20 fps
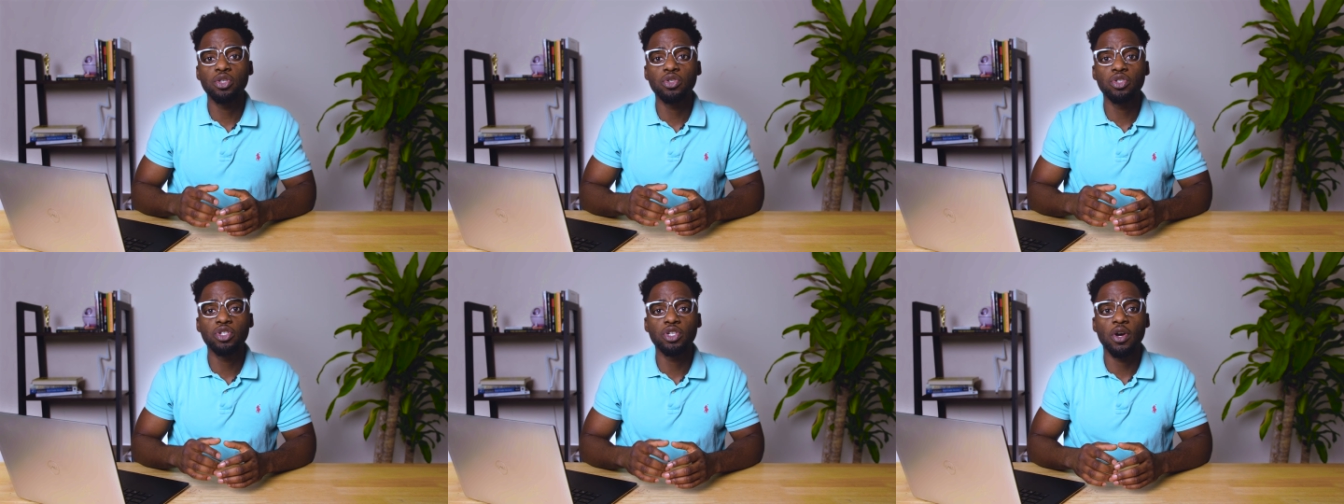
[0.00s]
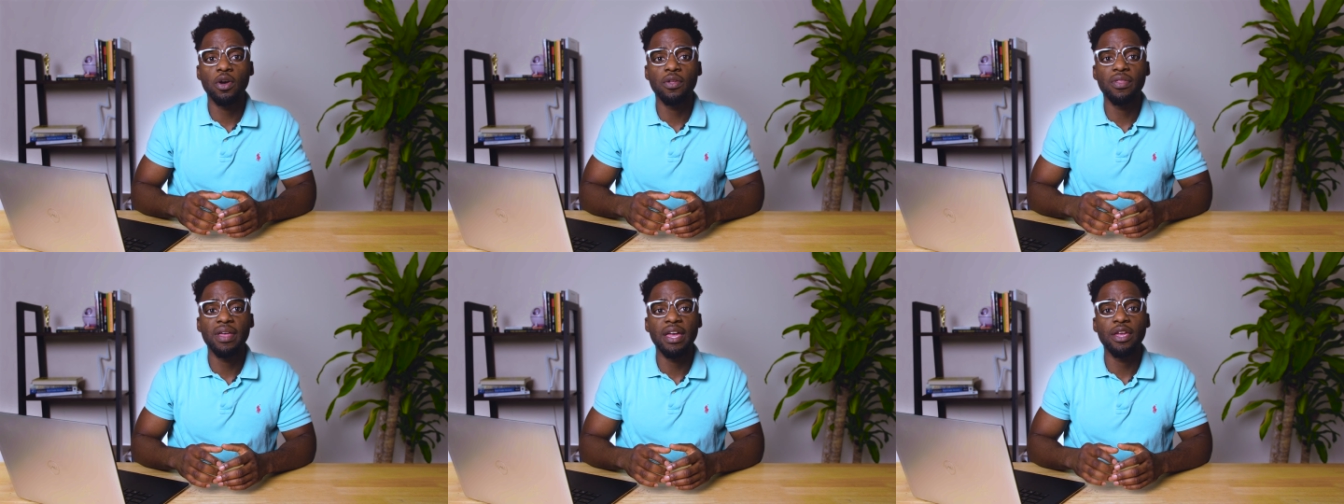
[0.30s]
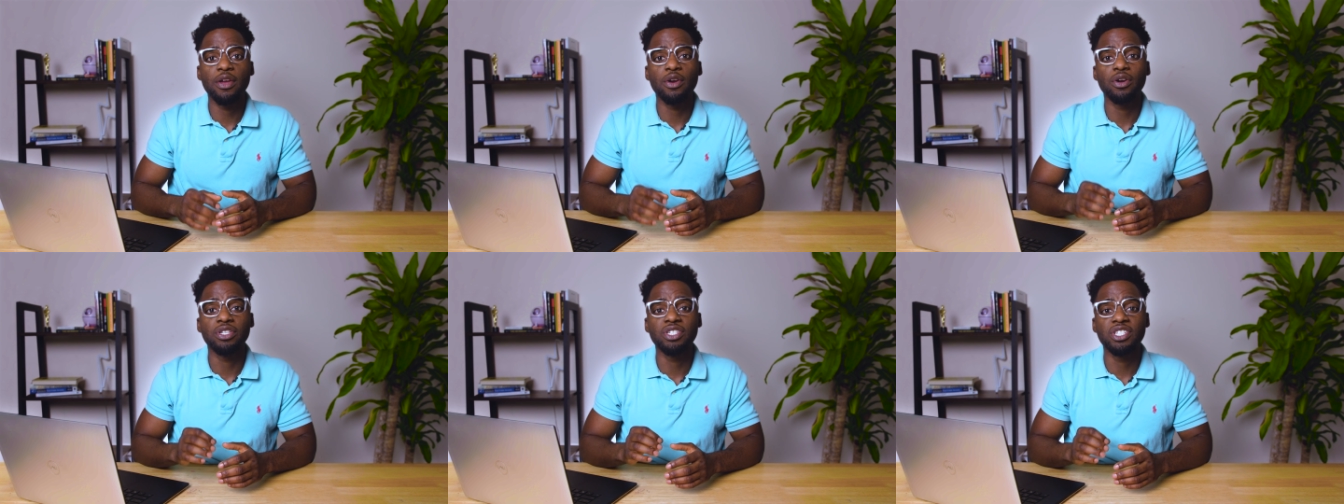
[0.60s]
you show
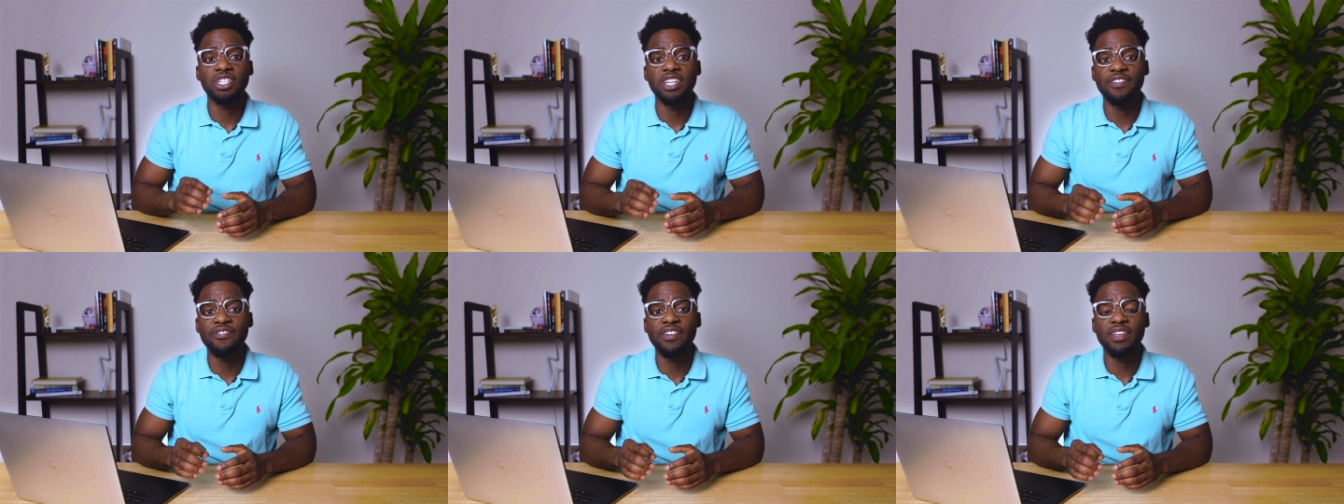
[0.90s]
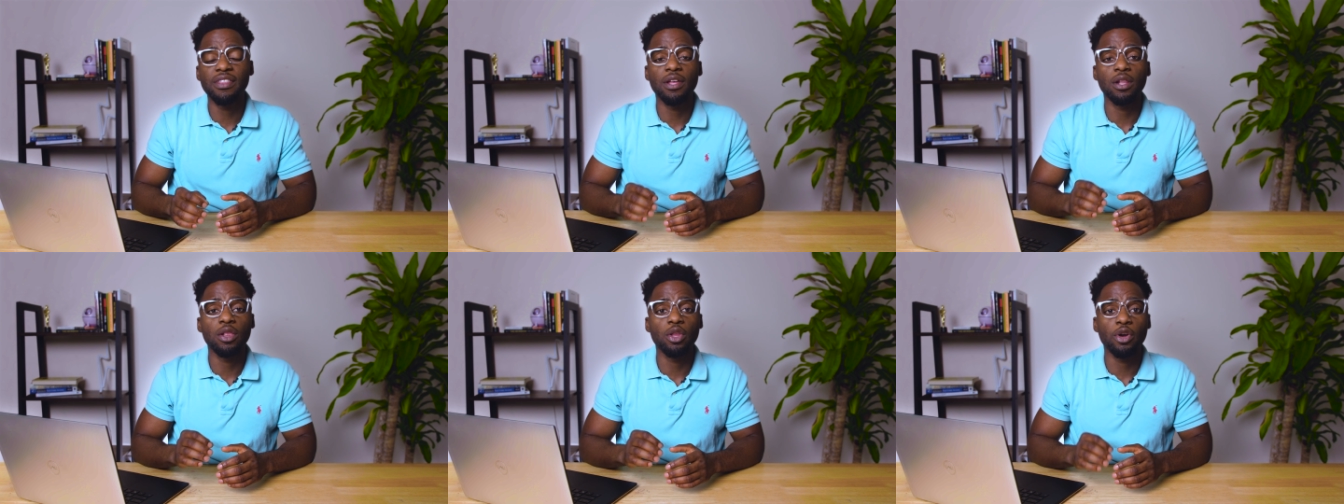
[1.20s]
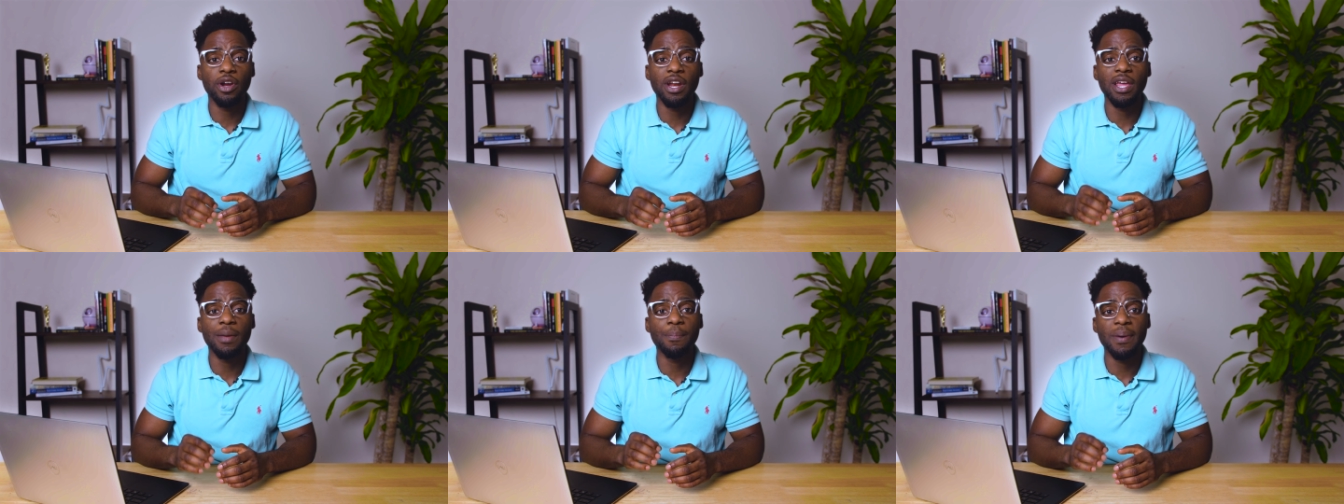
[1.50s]
that you're achieving the
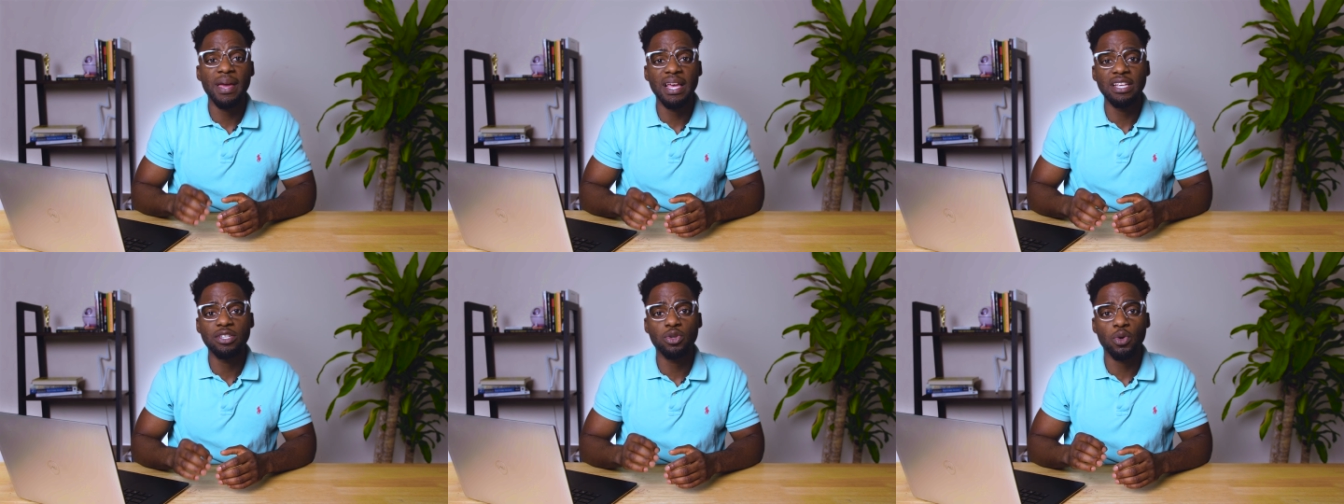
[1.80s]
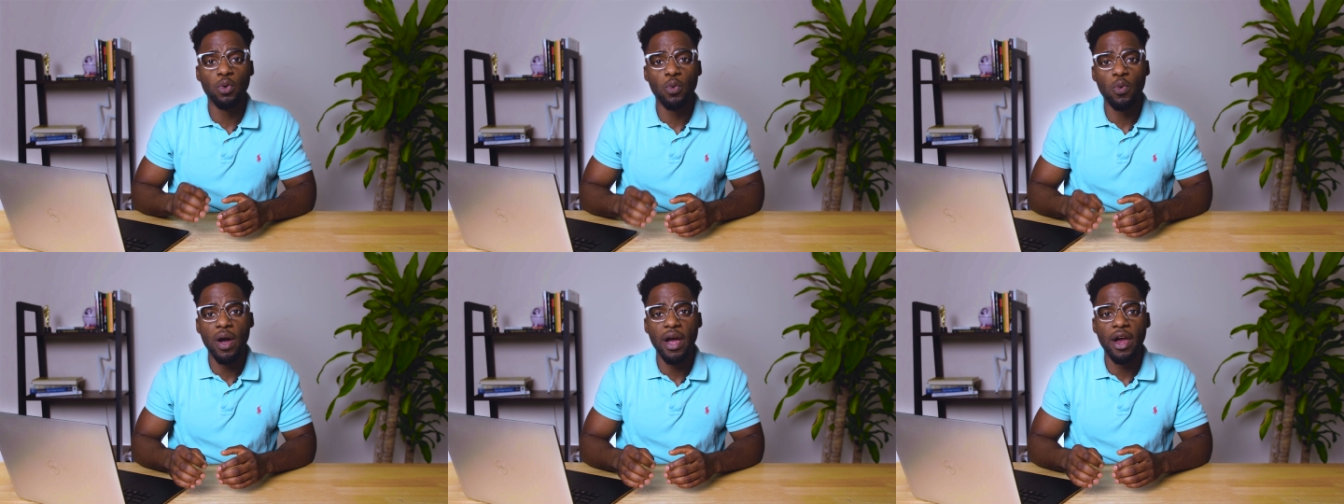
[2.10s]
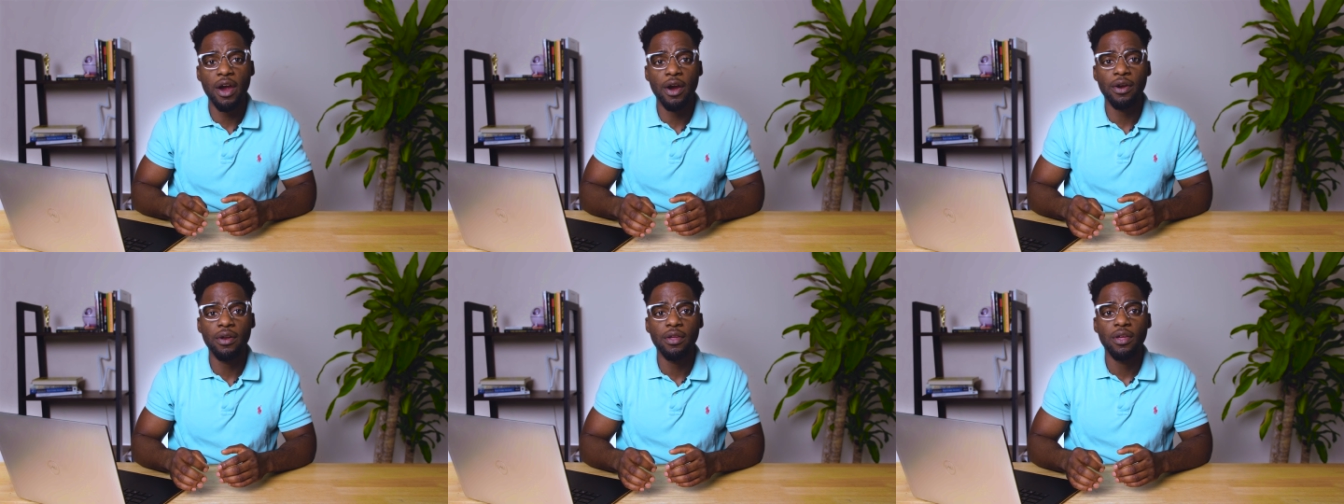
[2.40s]
learning pace
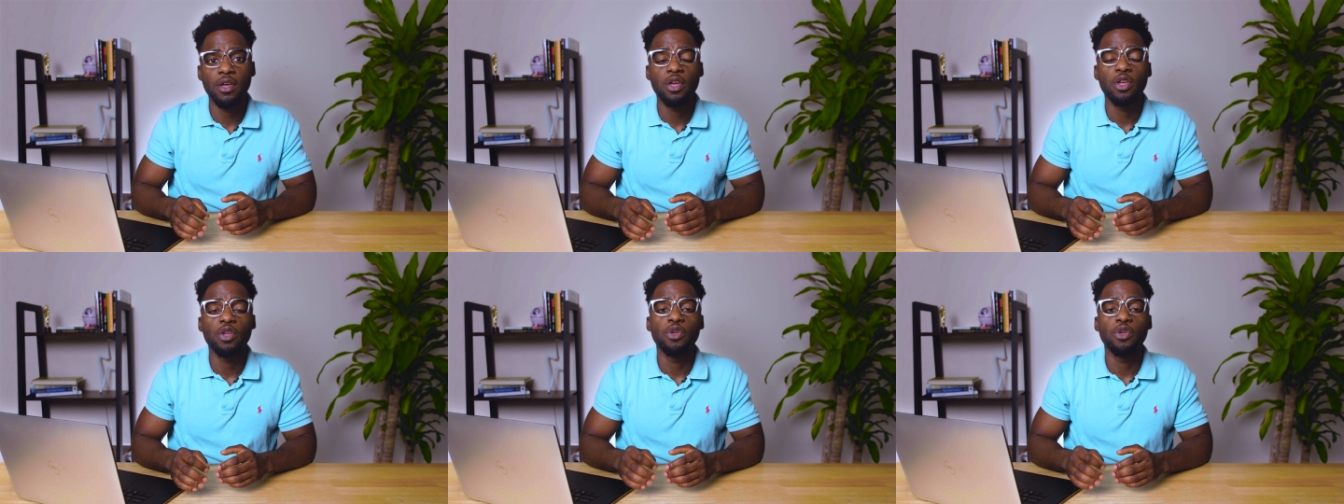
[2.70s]
required,